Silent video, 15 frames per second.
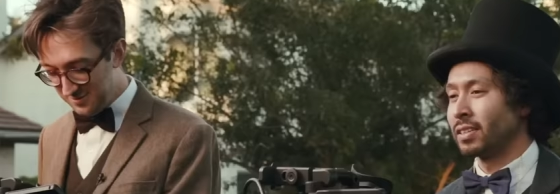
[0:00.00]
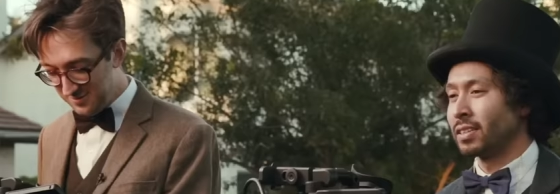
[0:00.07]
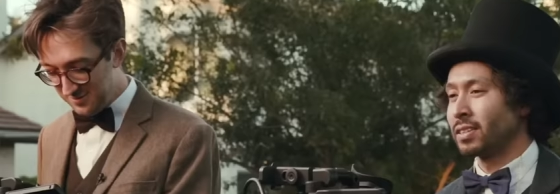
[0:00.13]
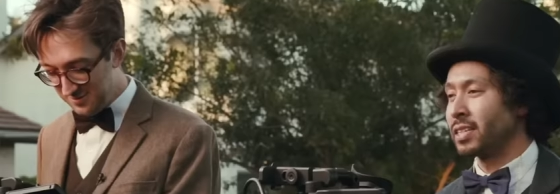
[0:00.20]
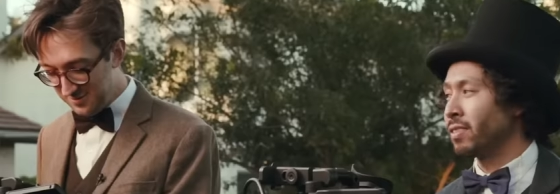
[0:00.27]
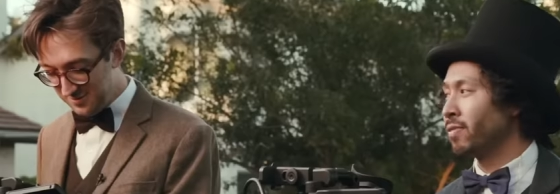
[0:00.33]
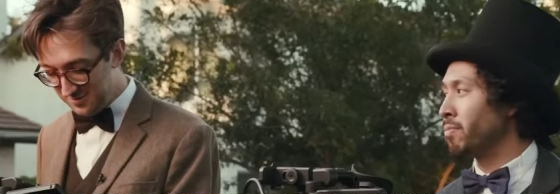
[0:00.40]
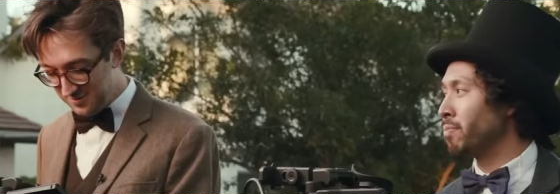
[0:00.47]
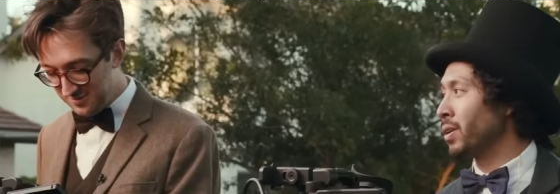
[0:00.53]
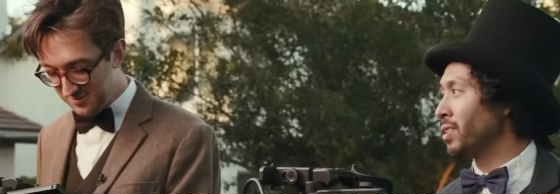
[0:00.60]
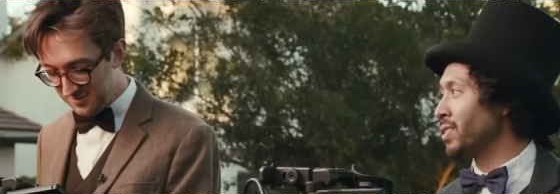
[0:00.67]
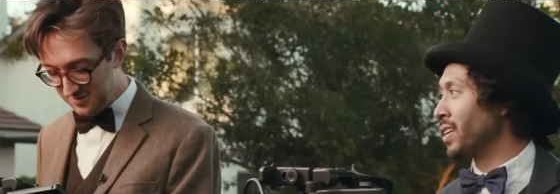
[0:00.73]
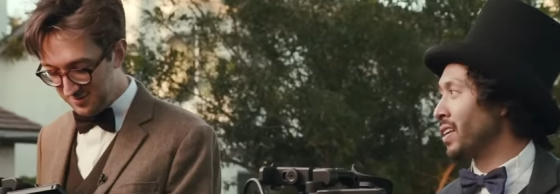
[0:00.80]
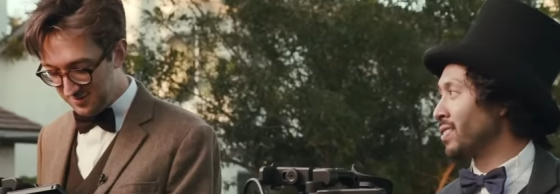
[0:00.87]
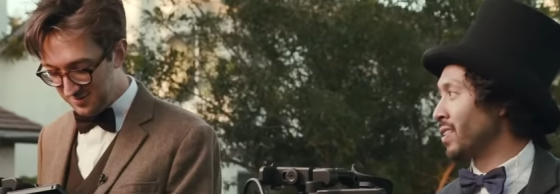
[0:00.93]
Speaker 1: Steven
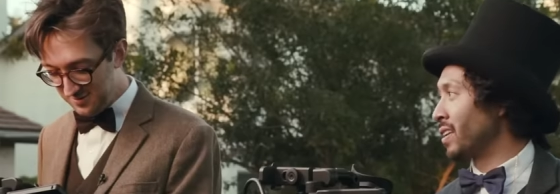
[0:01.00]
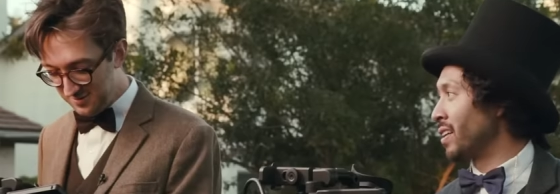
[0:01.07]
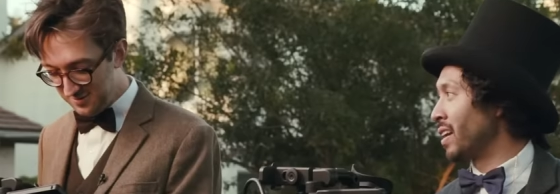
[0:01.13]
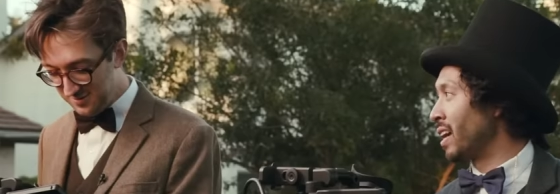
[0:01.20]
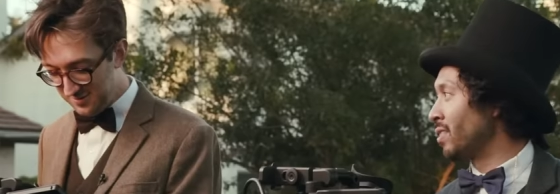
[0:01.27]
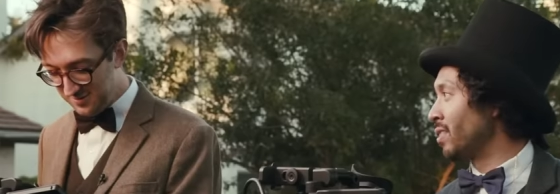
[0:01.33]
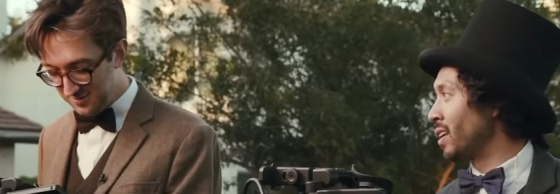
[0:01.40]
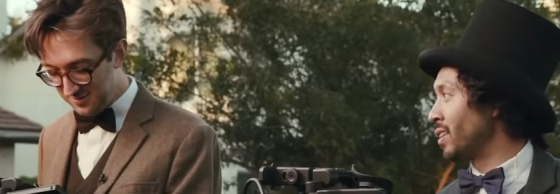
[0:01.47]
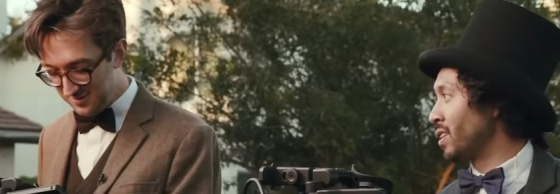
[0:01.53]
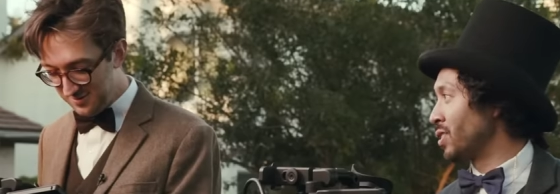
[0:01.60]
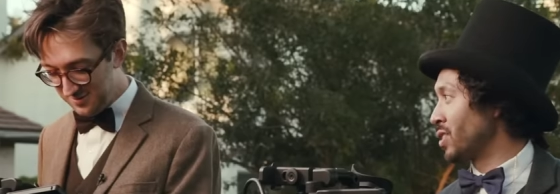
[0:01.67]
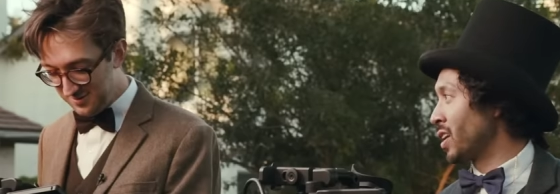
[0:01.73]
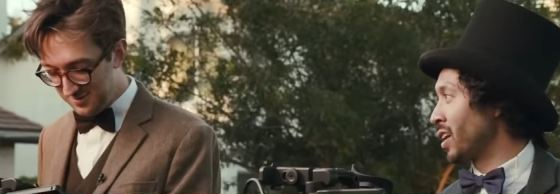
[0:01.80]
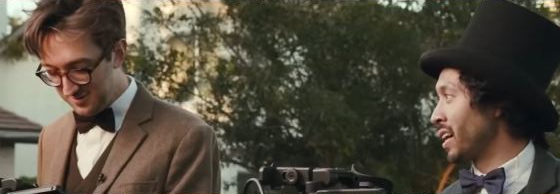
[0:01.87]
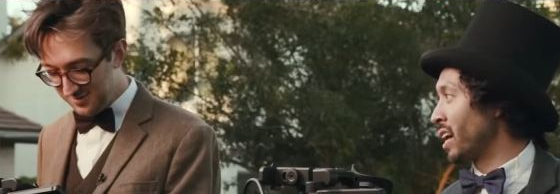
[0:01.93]
bartends like an alien
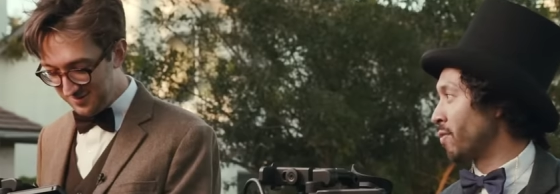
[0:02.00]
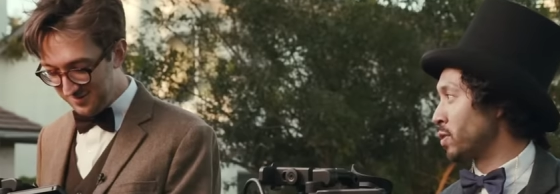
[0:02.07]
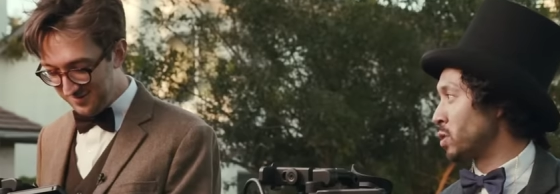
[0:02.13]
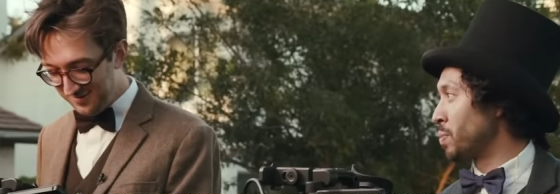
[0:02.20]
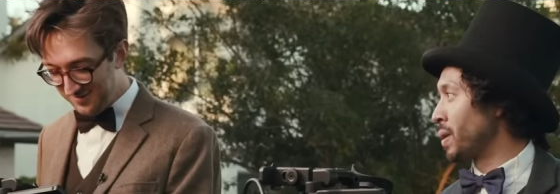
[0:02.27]
that just got out of a